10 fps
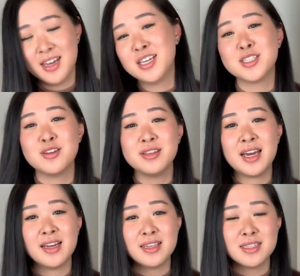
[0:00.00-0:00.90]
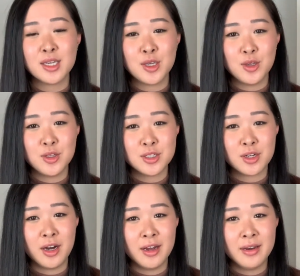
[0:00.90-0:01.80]
So that is a huge
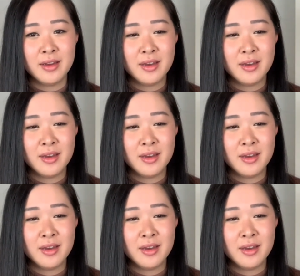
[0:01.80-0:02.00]
con.